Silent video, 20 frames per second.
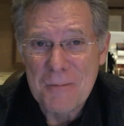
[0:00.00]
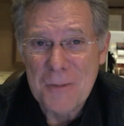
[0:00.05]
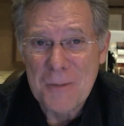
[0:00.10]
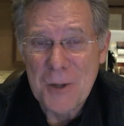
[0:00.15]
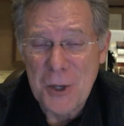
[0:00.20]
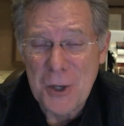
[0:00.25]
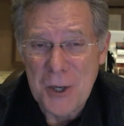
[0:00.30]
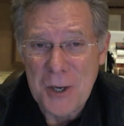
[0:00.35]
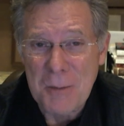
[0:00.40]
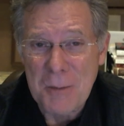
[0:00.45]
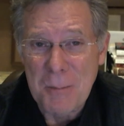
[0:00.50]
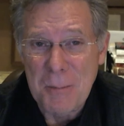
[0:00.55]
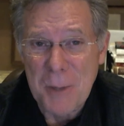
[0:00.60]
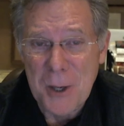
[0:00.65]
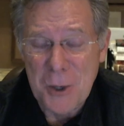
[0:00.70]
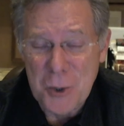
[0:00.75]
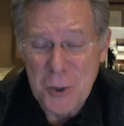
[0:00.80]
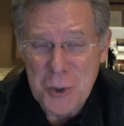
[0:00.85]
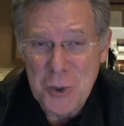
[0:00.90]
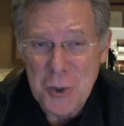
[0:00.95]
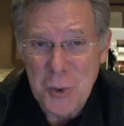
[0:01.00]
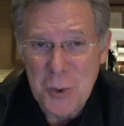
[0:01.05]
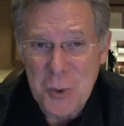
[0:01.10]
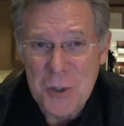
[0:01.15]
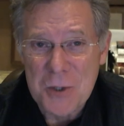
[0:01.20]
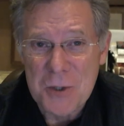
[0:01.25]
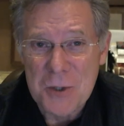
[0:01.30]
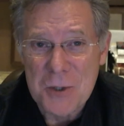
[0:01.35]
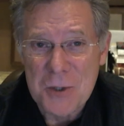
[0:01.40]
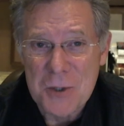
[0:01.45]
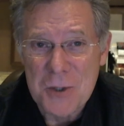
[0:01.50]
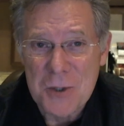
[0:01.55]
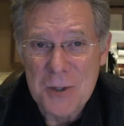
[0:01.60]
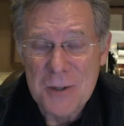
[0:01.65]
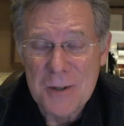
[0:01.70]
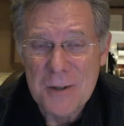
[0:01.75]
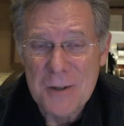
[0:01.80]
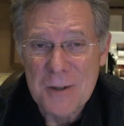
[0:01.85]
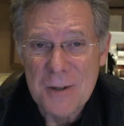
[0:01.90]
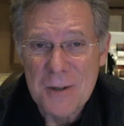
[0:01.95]
you need better choices.
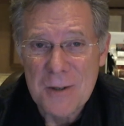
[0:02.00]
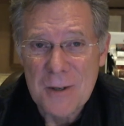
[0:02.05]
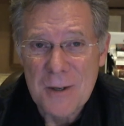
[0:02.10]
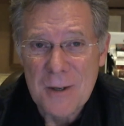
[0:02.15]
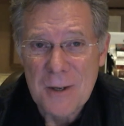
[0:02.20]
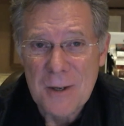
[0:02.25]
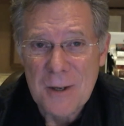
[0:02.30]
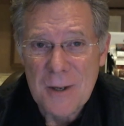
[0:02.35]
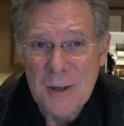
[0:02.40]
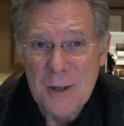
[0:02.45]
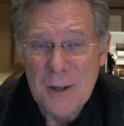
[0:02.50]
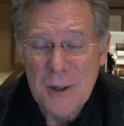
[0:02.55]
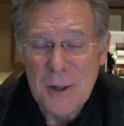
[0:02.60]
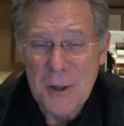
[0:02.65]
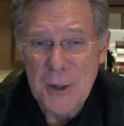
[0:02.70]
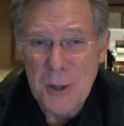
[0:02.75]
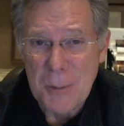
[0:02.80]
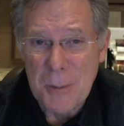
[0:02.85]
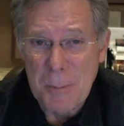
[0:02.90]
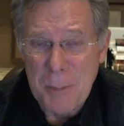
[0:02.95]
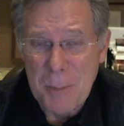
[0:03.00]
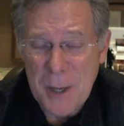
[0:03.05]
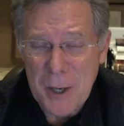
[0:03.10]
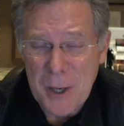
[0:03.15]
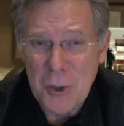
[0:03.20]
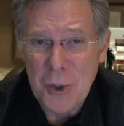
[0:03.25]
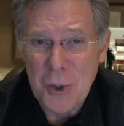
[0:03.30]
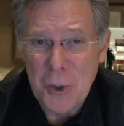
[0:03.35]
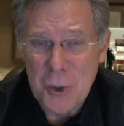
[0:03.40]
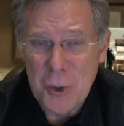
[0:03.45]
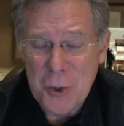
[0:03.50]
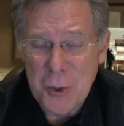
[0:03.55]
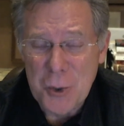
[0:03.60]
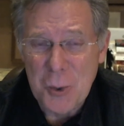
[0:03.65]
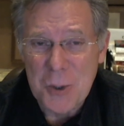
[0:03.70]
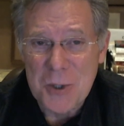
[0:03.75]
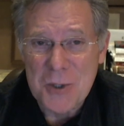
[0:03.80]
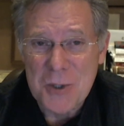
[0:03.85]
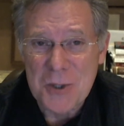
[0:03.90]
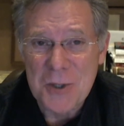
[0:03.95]
The better your
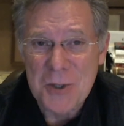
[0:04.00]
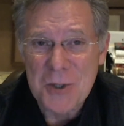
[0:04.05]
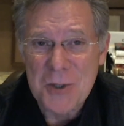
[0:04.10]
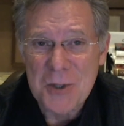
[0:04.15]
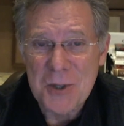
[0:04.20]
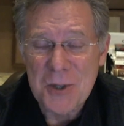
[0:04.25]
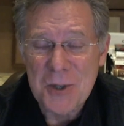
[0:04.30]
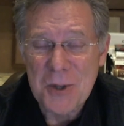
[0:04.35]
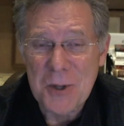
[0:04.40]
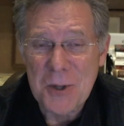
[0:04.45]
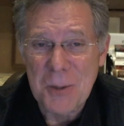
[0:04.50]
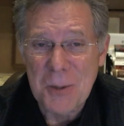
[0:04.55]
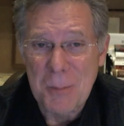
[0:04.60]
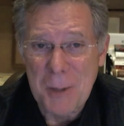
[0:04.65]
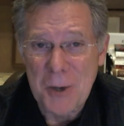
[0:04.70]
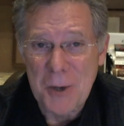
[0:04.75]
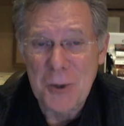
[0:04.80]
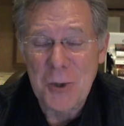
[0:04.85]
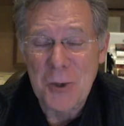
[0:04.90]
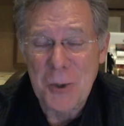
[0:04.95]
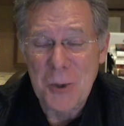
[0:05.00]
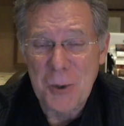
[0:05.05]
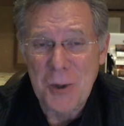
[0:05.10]
choices, the better your